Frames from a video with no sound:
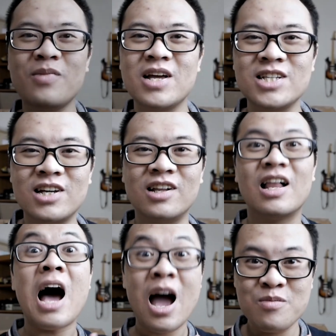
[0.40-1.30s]
to my
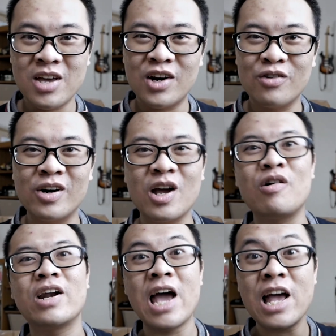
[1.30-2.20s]
channel. I'm Gary
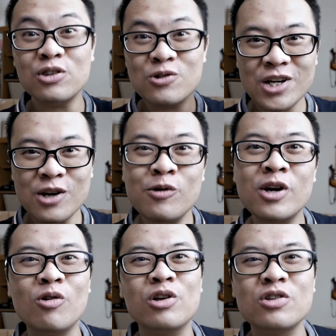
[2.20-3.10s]
Wiryawan, and today
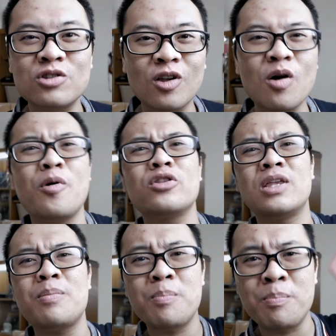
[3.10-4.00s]
we're going to talk
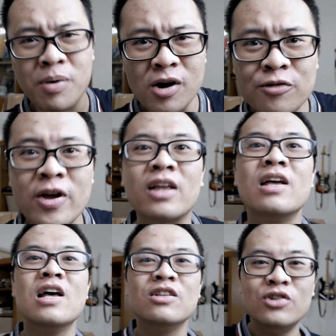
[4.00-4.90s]
about the
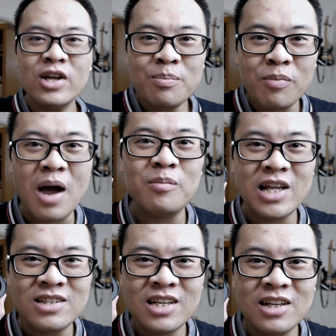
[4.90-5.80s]
perfect three prime
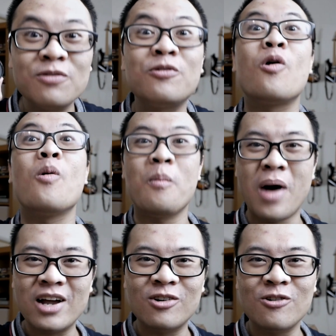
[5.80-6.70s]
lens kit for
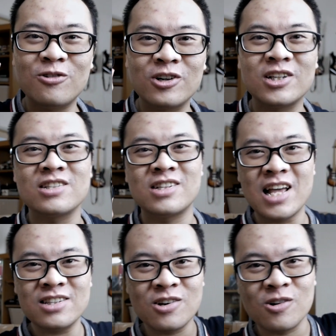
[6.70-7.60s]
Micro Four Thirds.
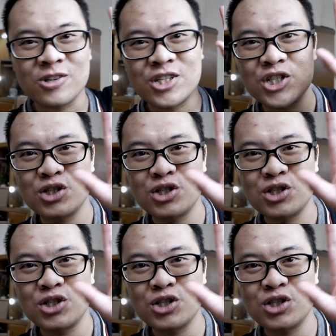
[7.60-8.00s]
Let's go!